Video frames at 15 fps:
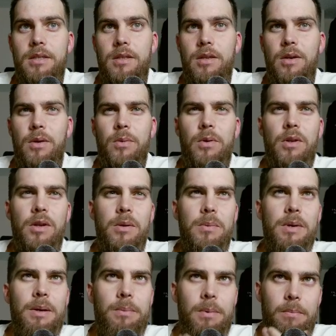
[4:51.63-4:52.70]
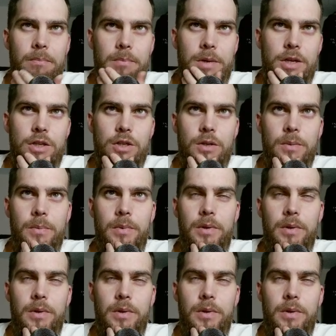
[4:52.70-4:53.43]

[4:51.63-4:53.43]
No, we'll only be up a bishop.